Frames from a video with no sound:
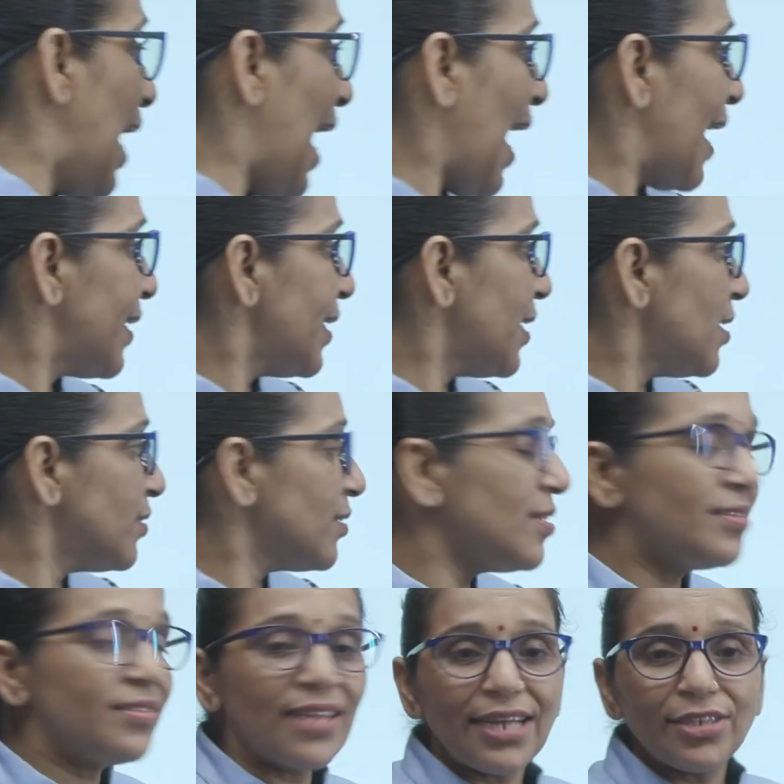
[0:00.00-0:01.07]
Agriculture
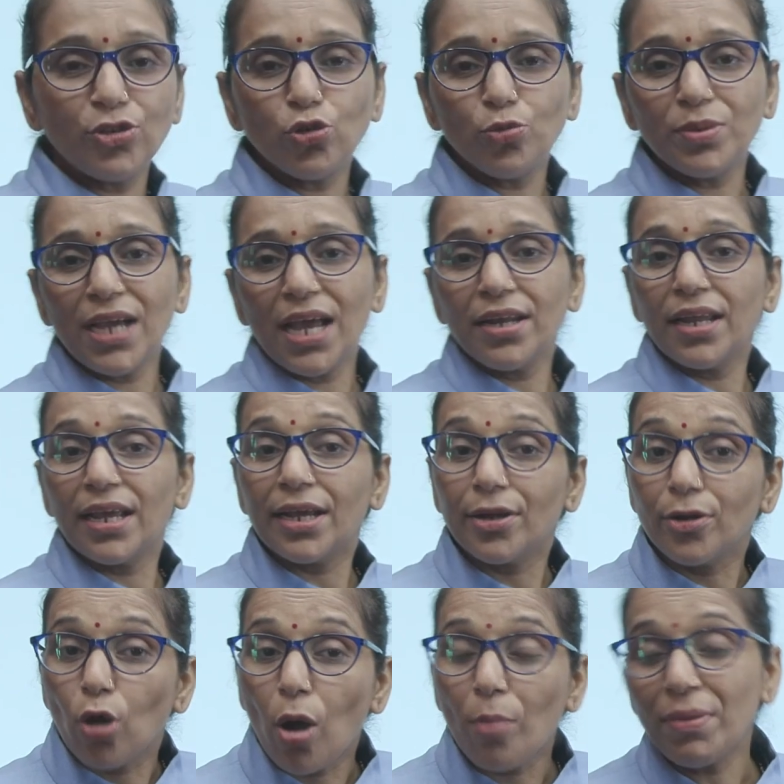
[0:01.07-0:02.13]
is said to be an
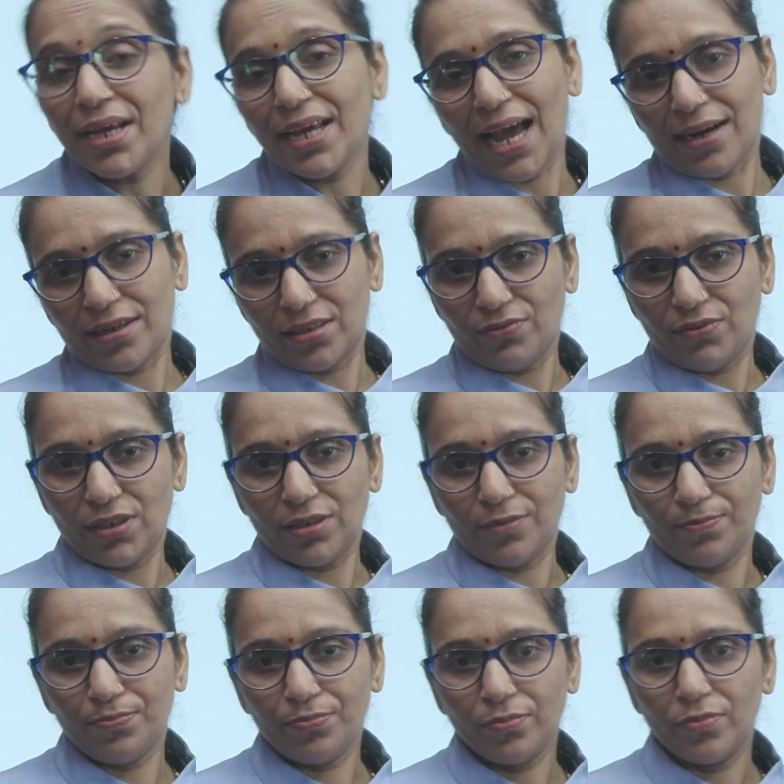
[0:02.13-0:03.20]
economic activity.
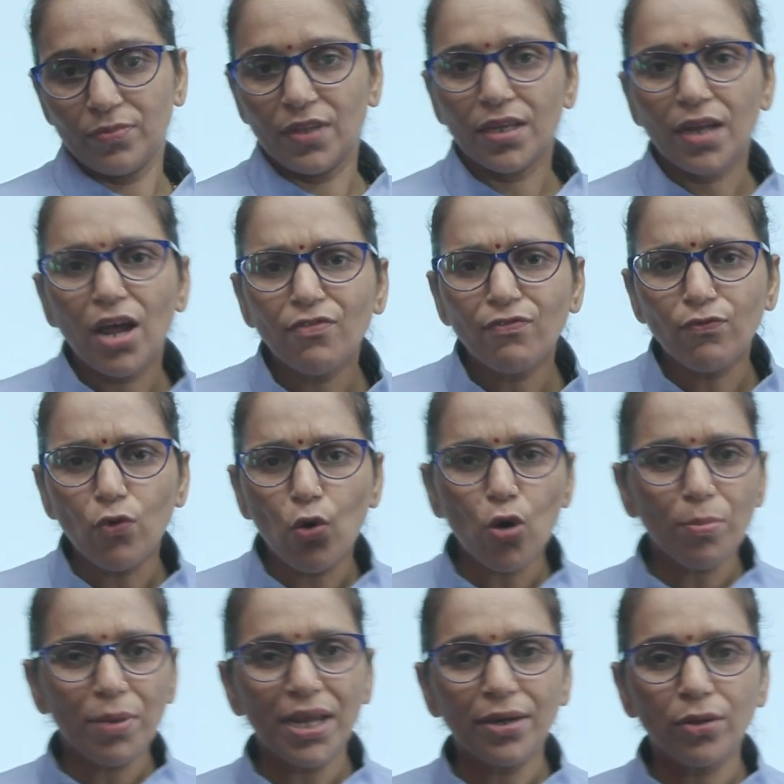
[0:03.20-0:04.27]
There are
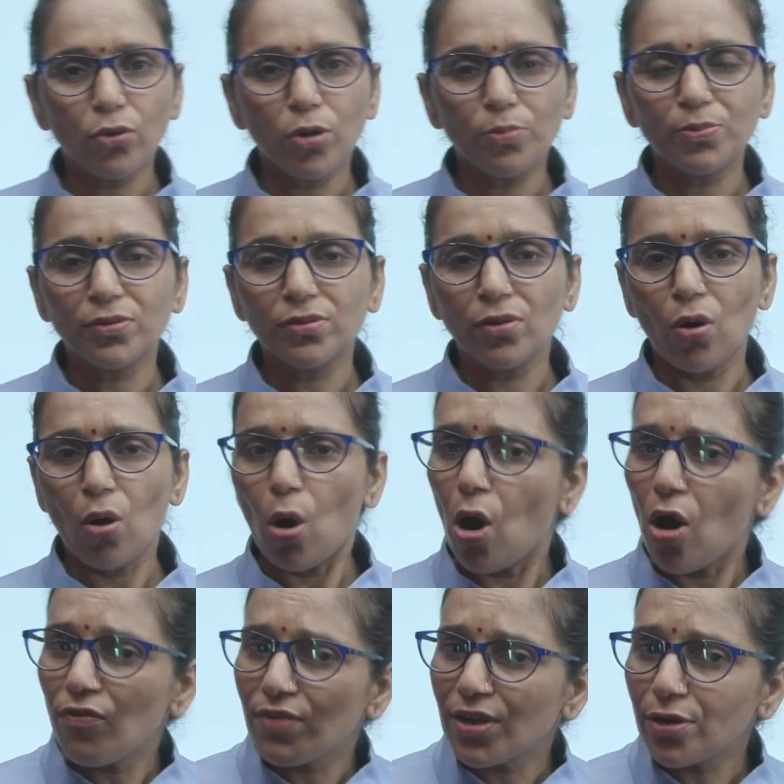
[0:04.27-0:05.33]
four main groups
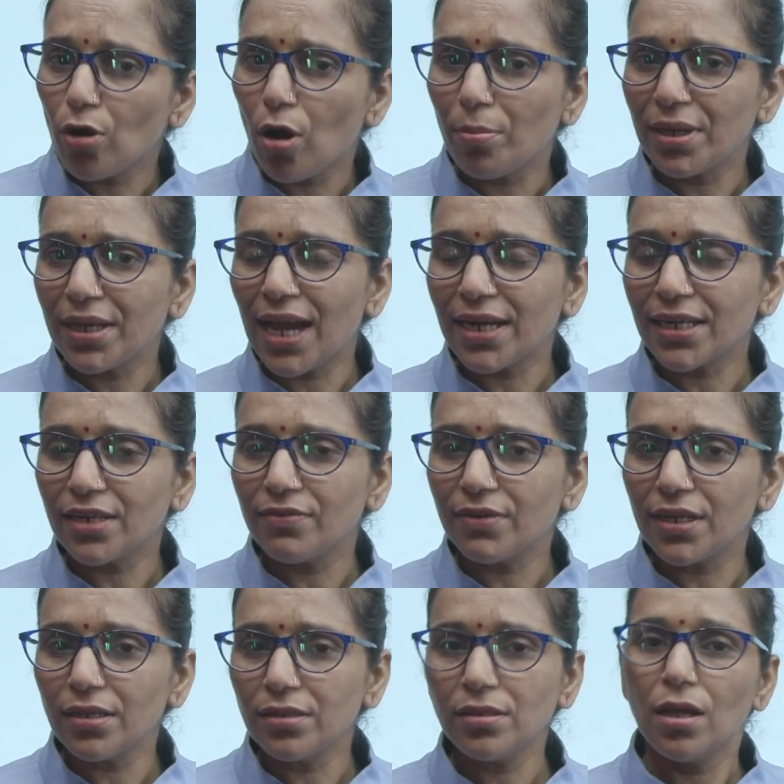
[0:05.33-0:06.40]
of economic
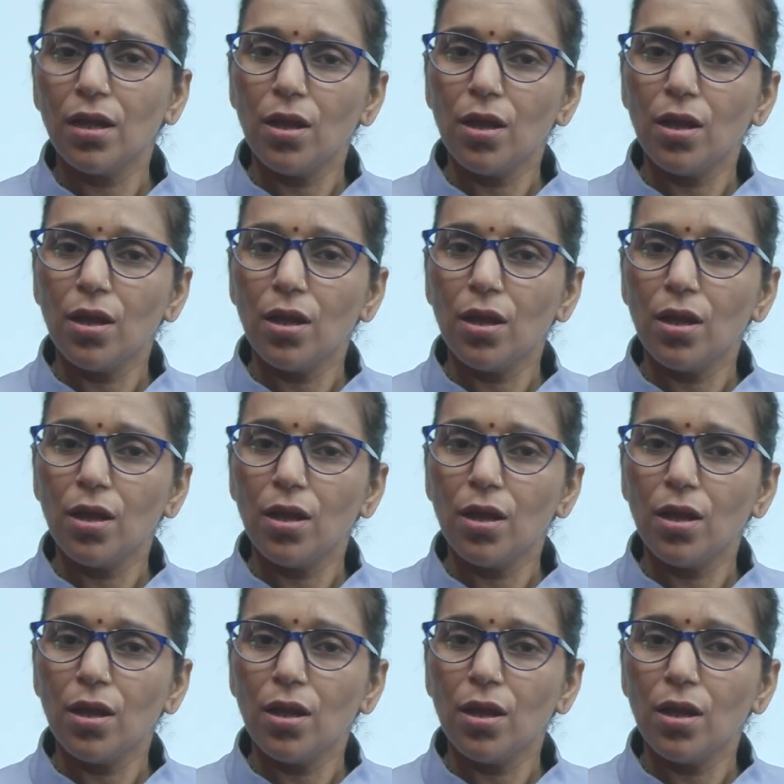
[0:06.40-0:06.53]
activities.